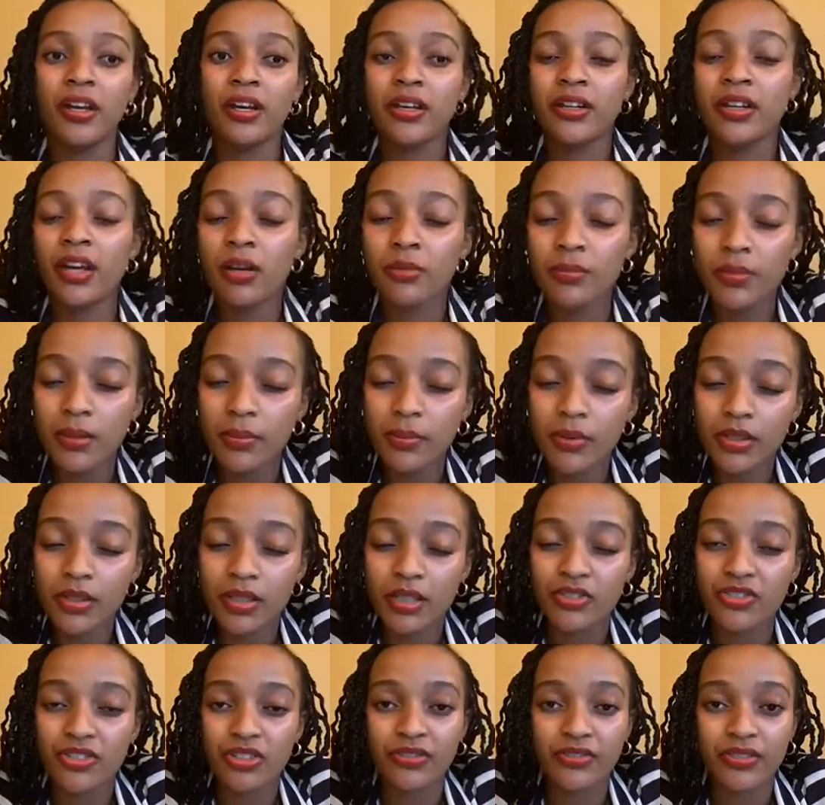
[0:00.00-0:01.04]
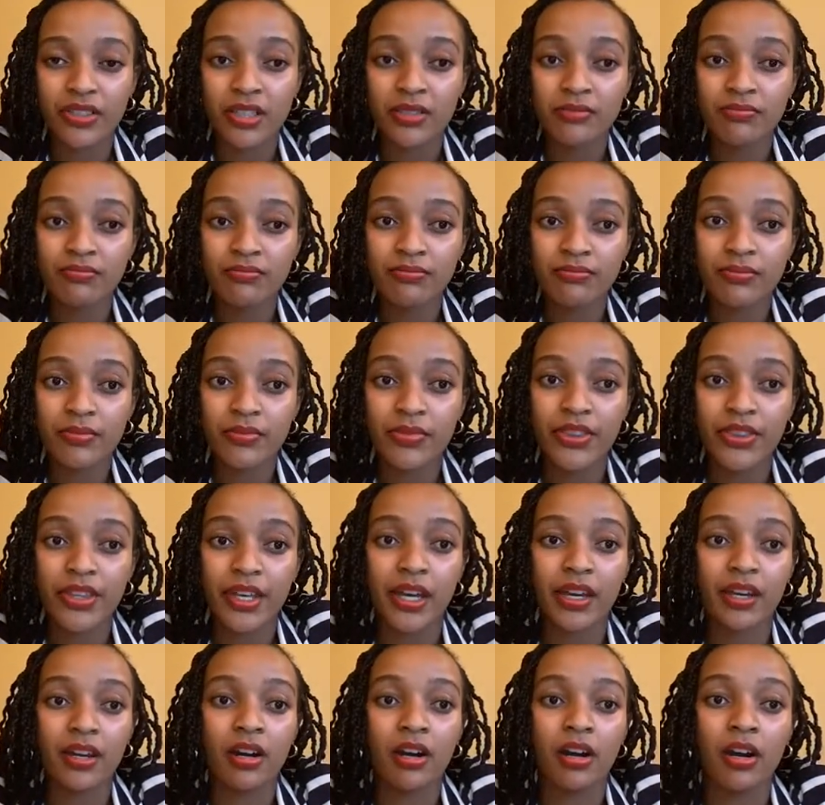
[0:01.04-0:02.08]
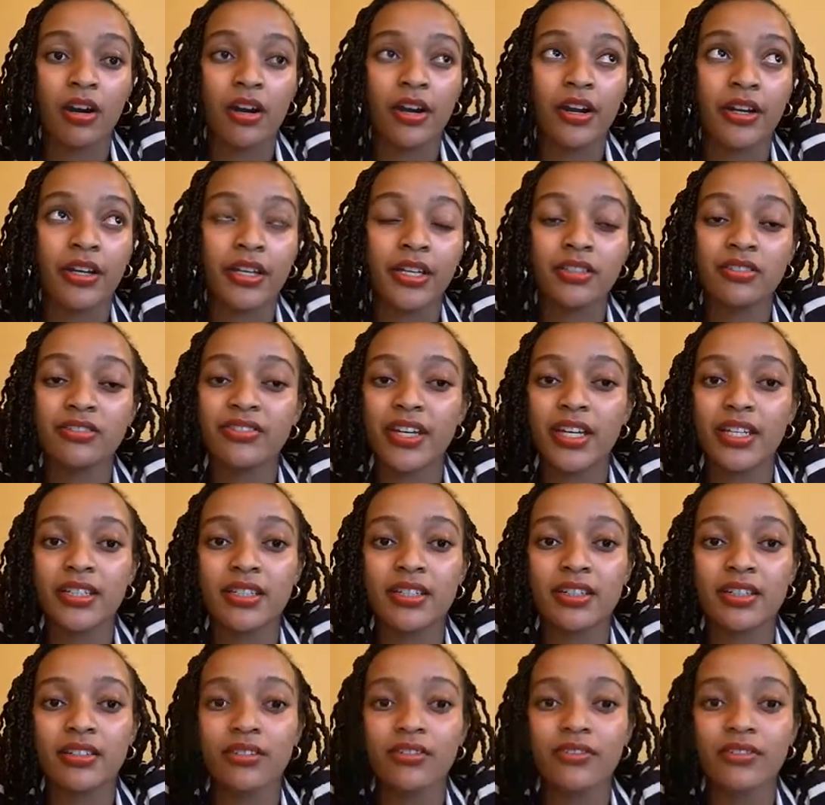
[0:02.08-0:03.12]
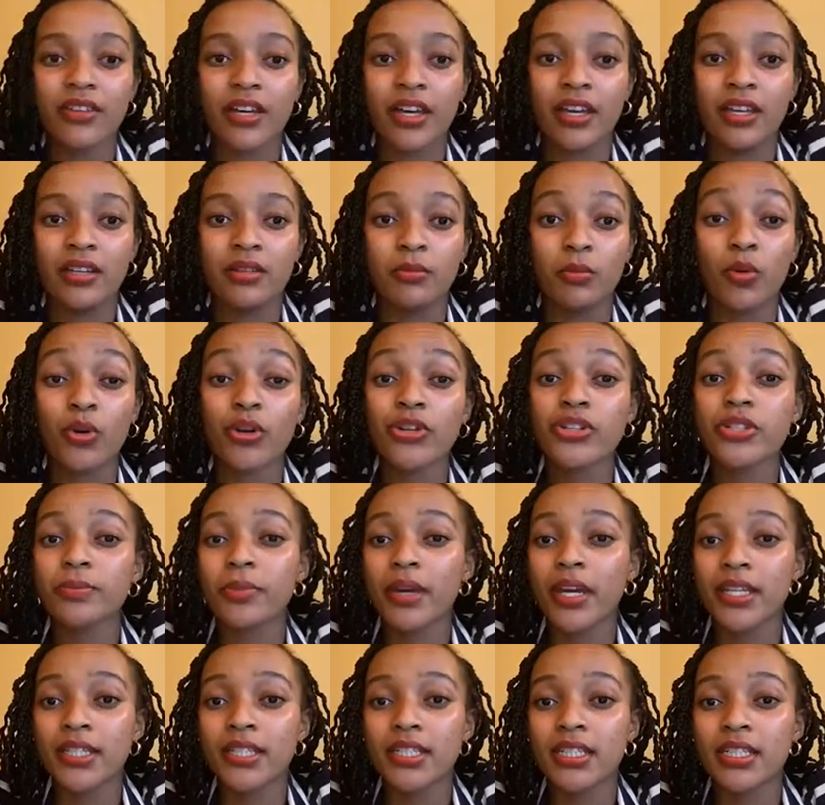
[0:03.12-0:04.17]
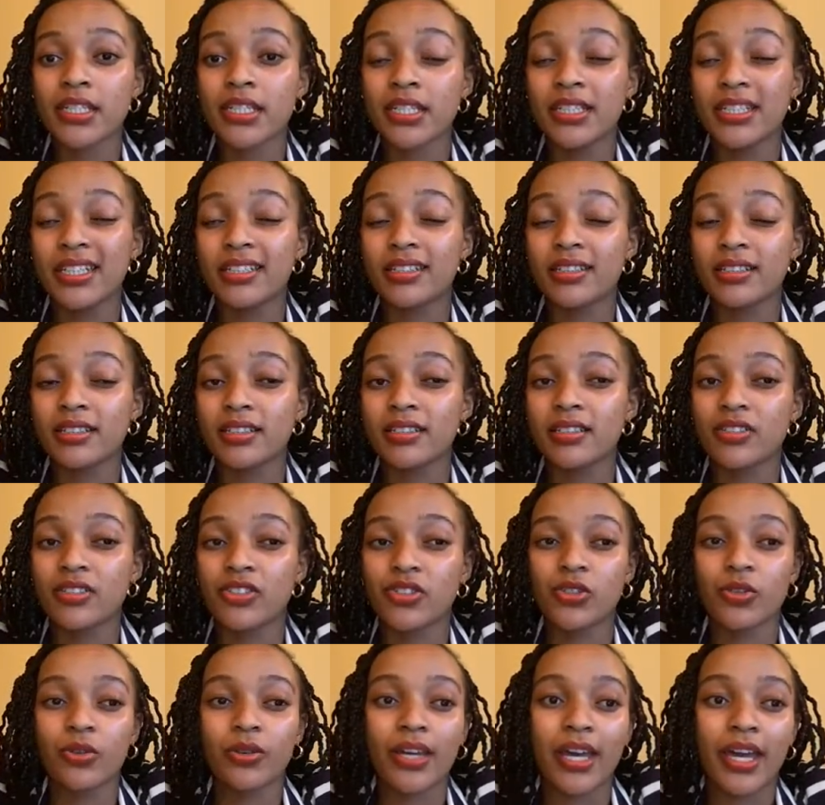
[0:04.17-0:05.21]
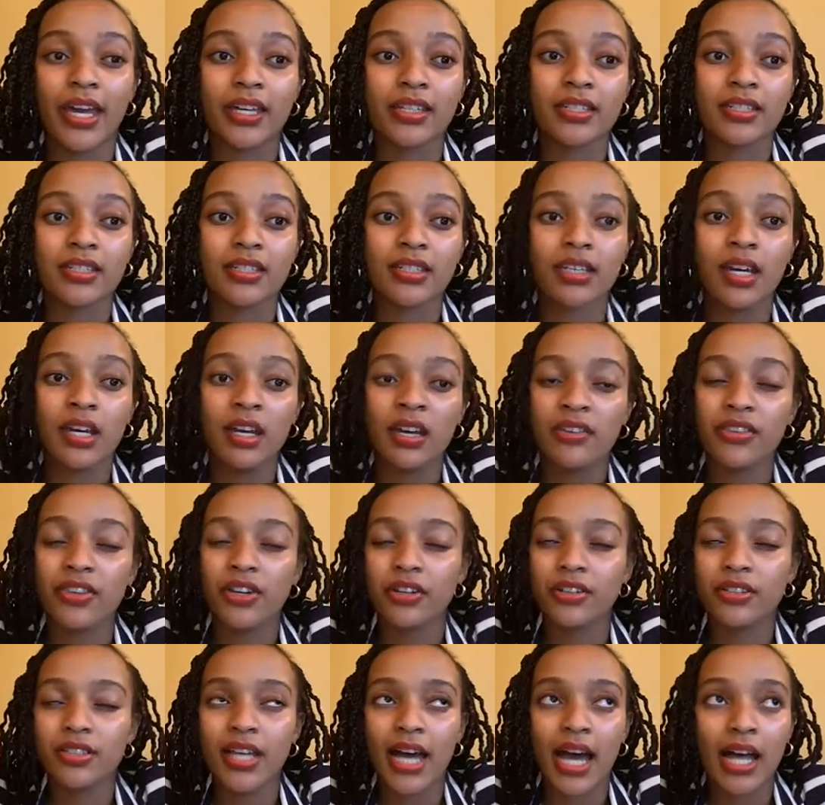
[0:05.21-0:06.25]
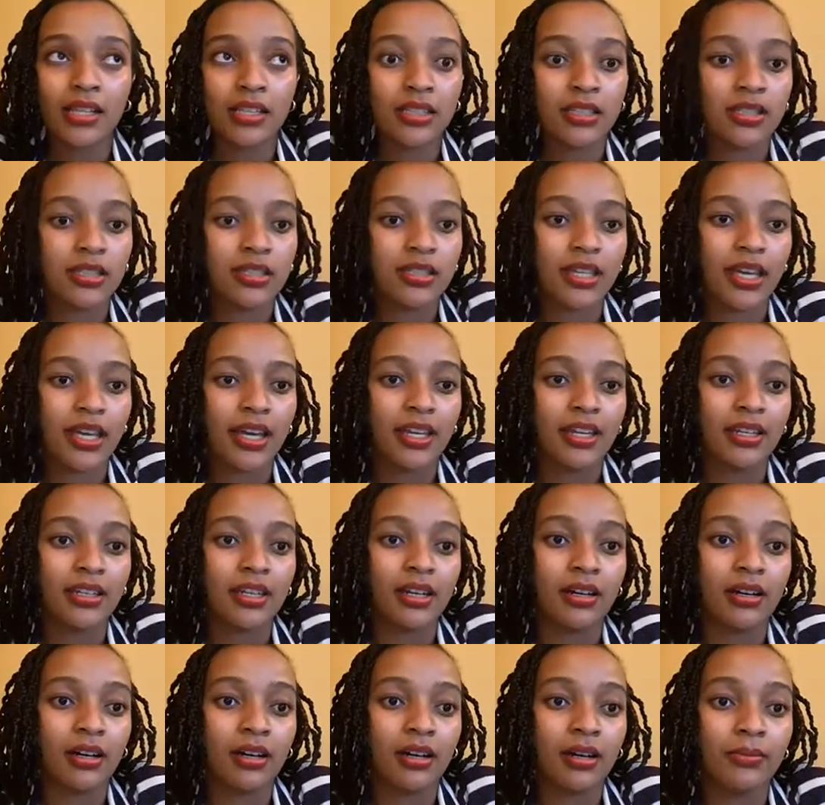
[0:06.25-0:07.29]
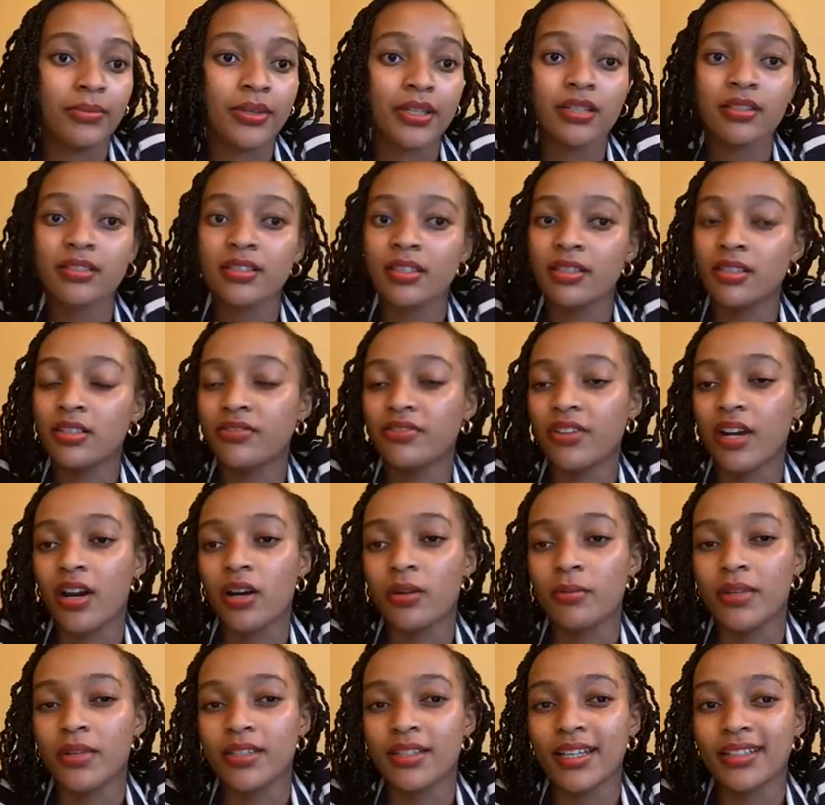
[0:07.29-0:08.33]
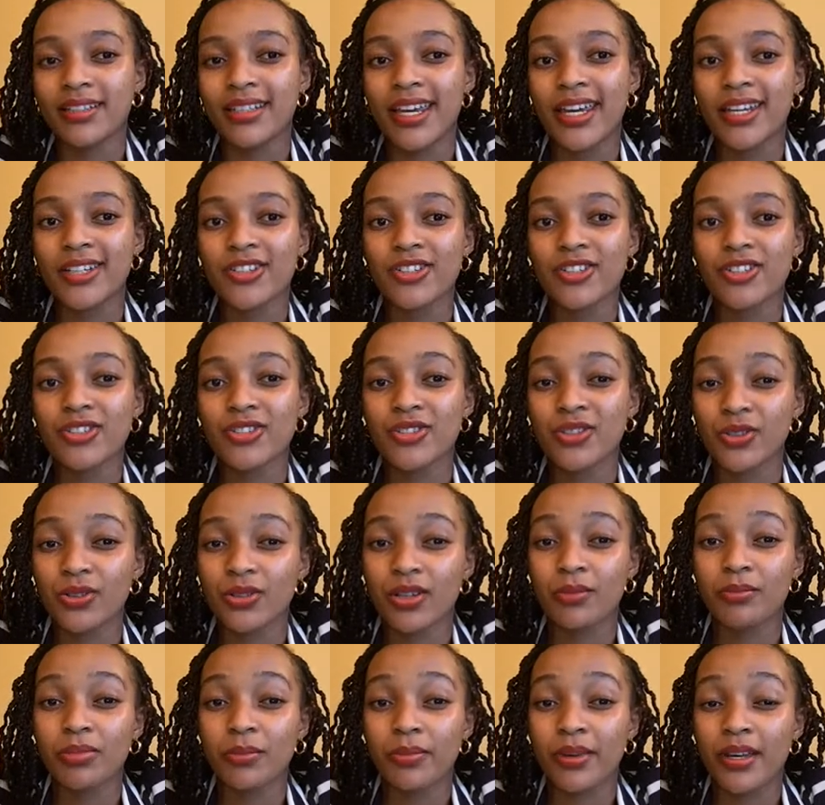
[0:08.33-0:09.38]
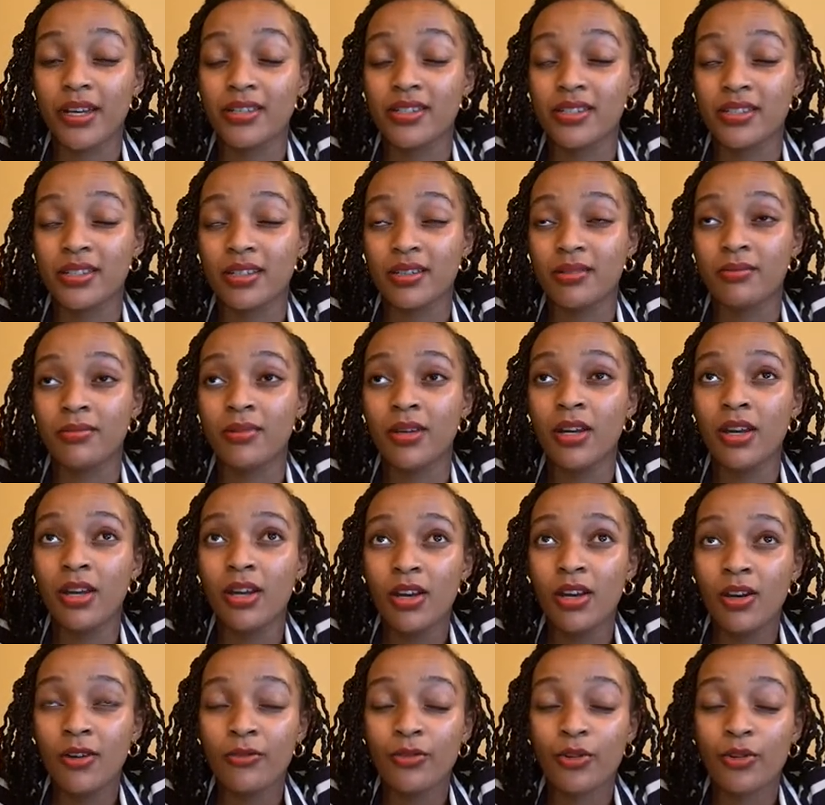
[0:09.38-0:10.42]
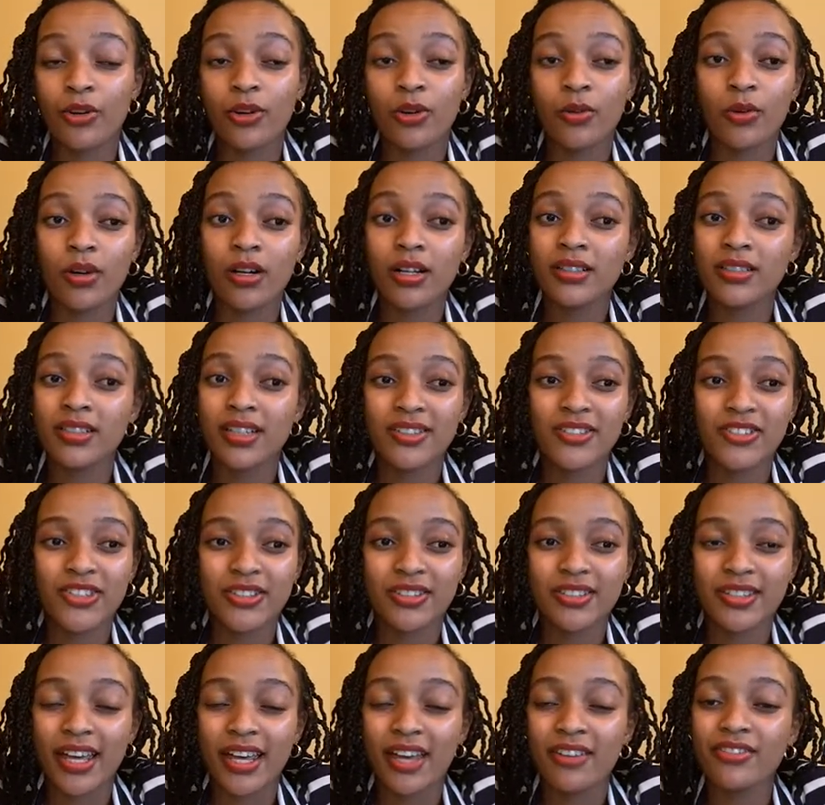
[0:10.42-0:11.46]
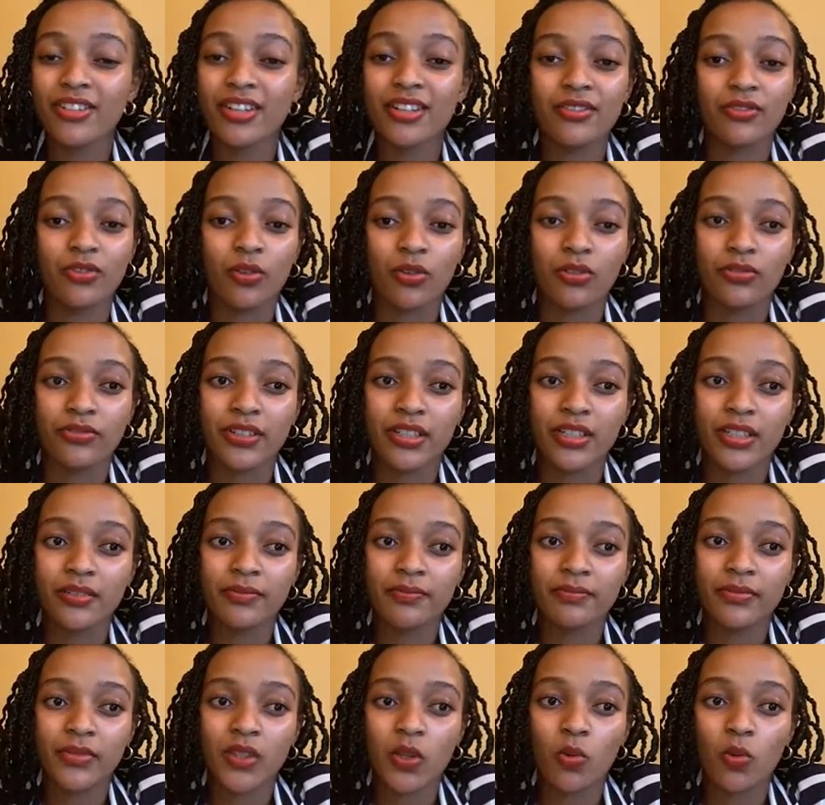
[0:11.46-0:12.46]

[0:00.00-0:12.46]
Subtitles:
Young people are driven, they are innovative, and more space is needed to showcase their talents and build an environment that caters to and prepares them for a world that's just ever evolving.